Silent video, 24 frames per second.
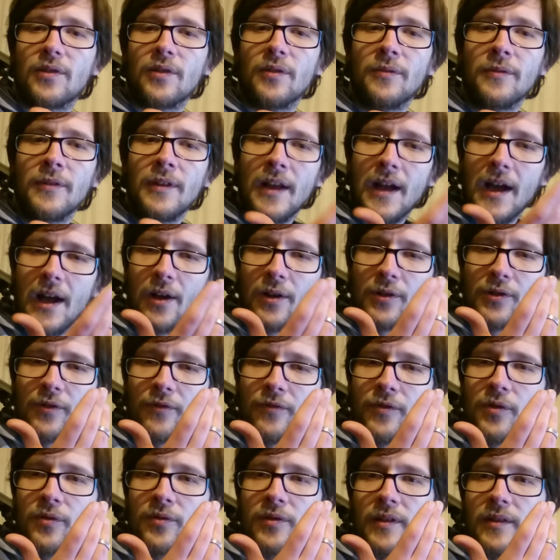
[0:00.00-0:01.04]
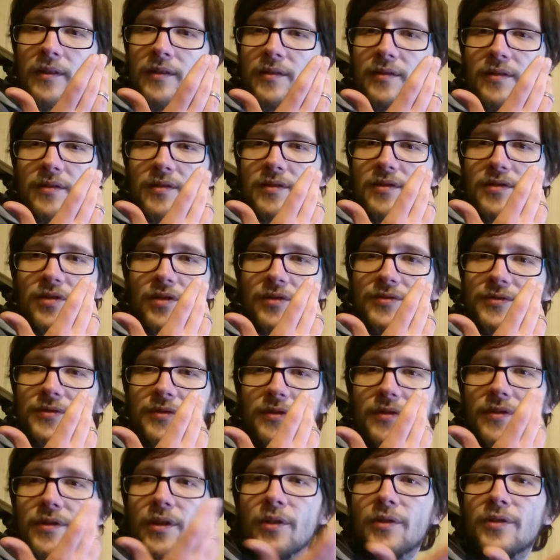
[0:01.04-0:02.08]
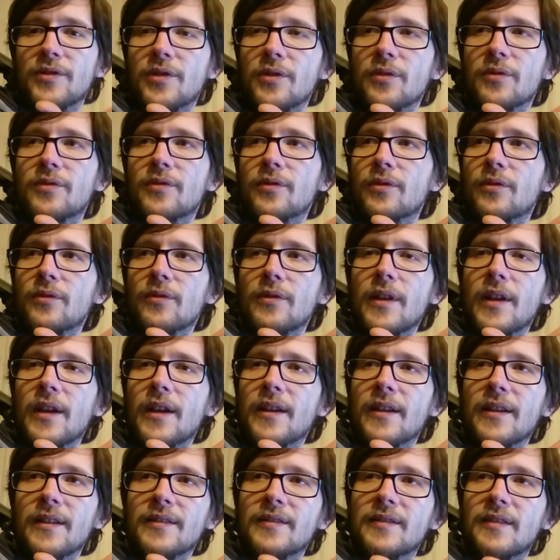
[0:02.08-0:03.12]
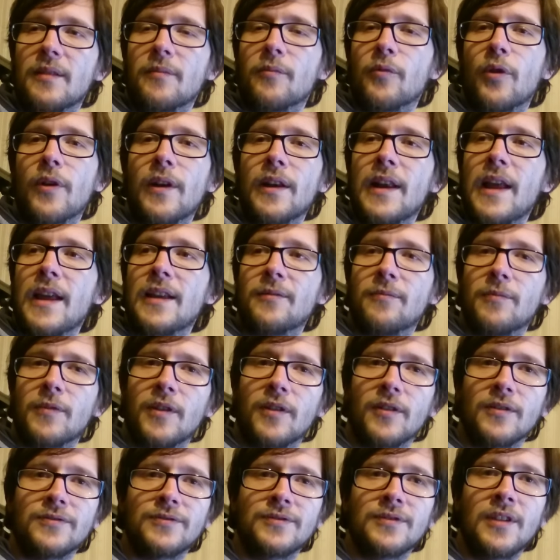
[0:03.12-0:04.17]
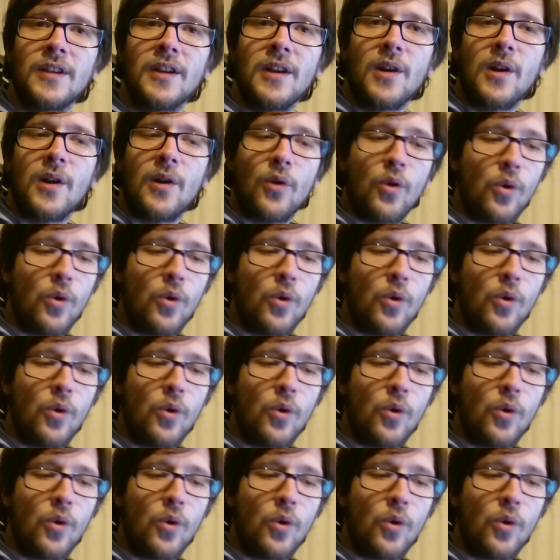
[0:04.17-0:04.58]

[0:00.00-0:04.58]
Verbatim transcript: Also, a lot of users just don't use uh, Steam Greenlight because